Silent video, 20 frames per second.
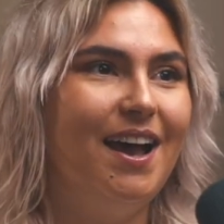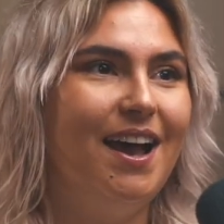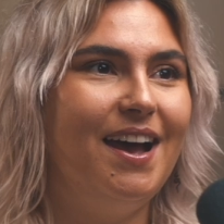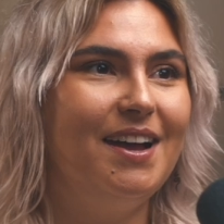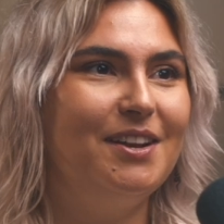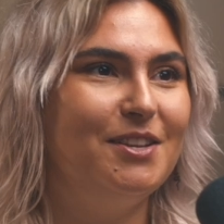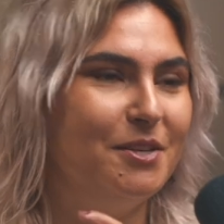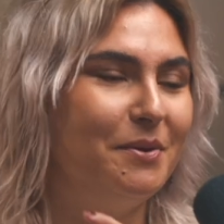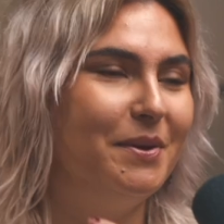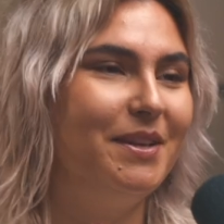
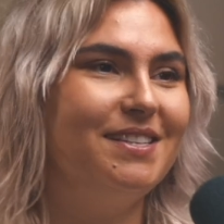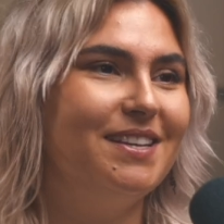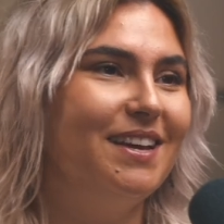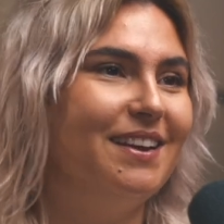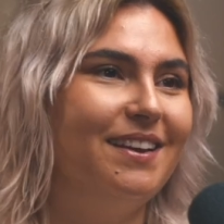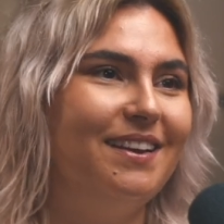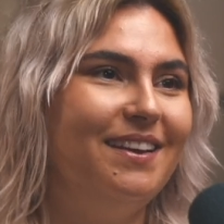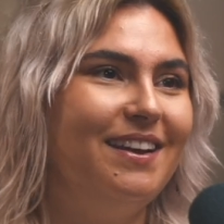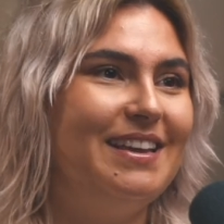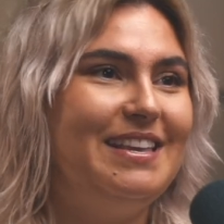And so it's
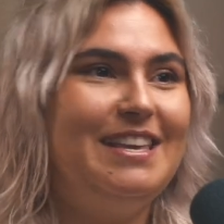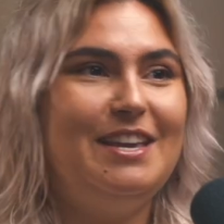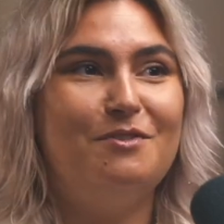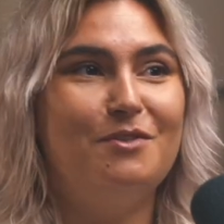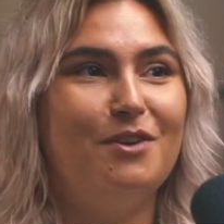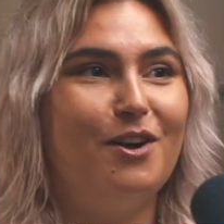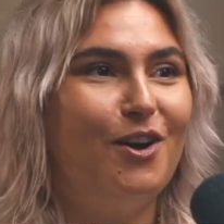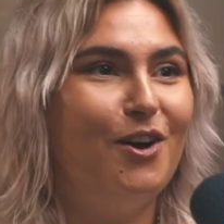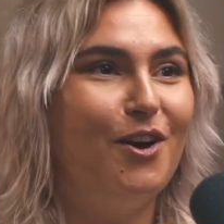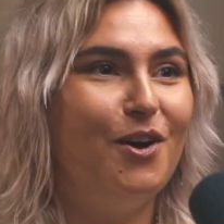like a year
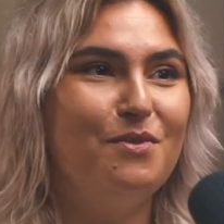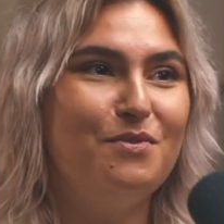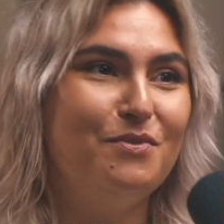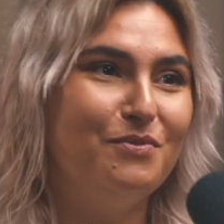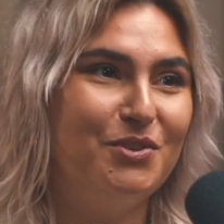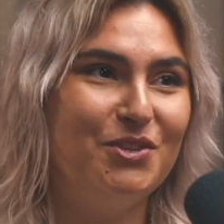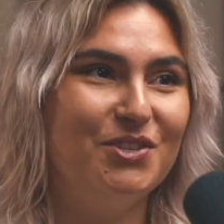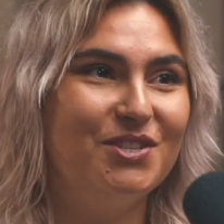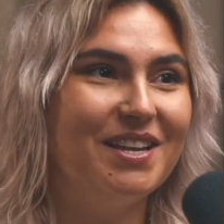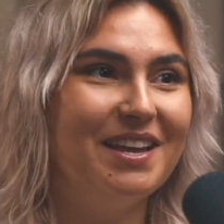and a half of
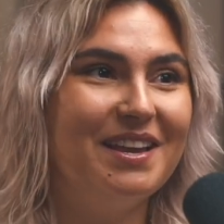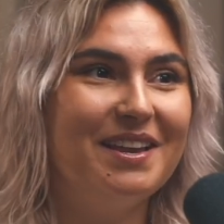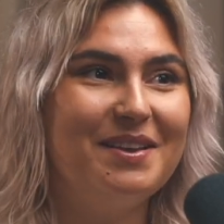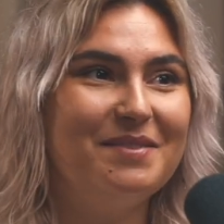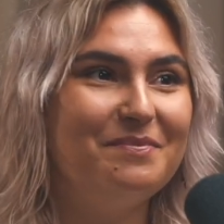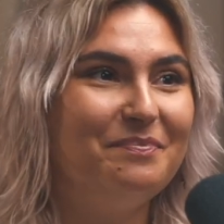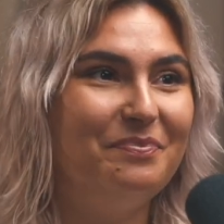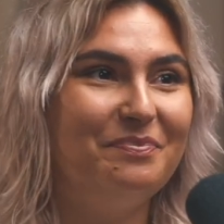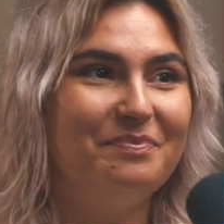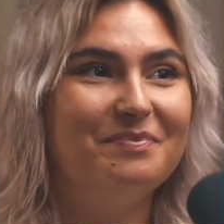just like
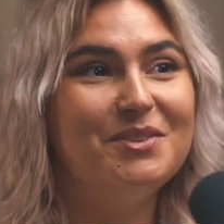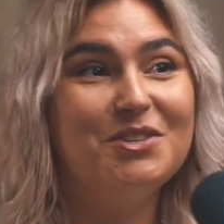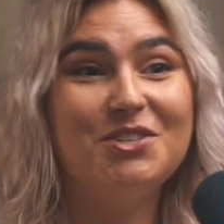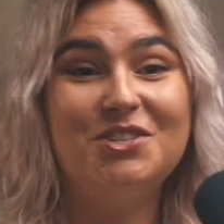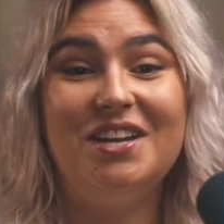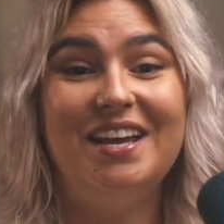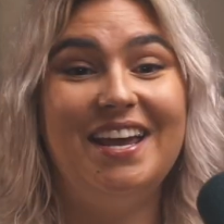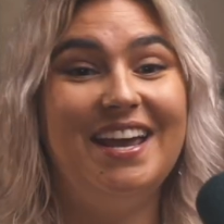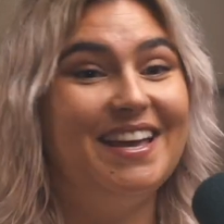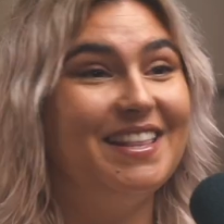
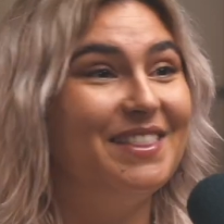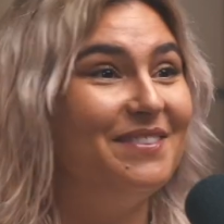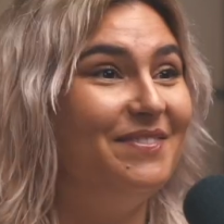shit hitting the